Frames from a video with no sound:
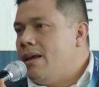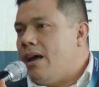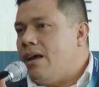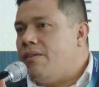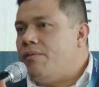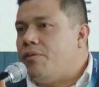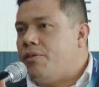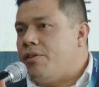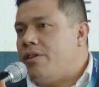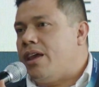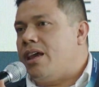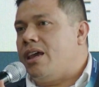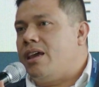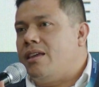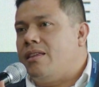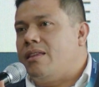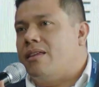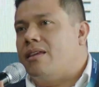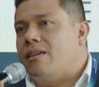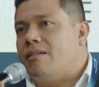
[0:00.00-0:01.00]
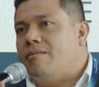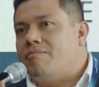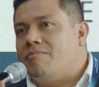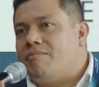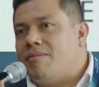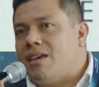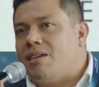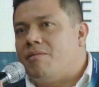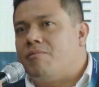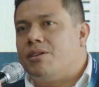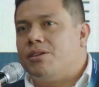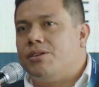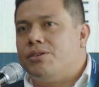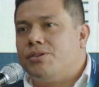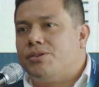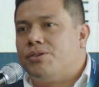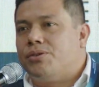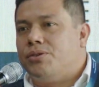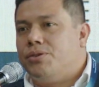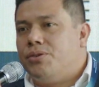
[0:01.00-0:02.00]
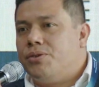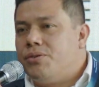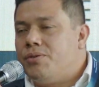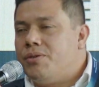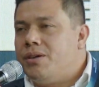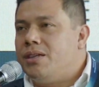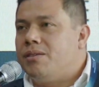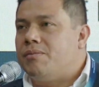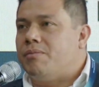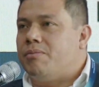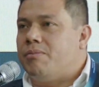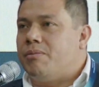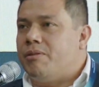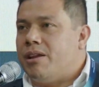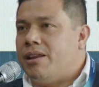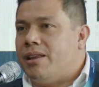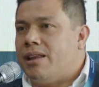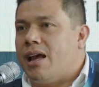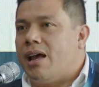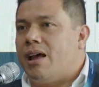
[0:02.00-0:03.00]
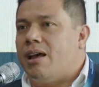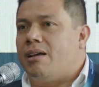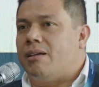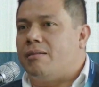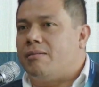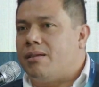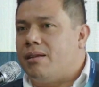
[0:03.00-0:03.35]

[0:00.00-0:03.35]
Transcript: And for they were used to do it, but in a,